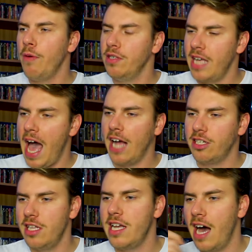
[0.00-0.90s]
I was
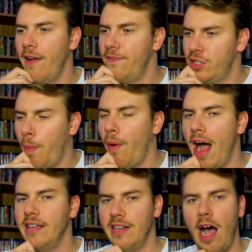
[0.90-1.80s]
actually kind of
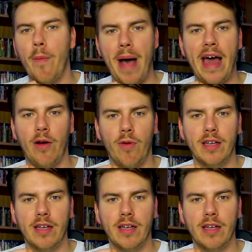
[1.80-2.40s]
surprised at how bad it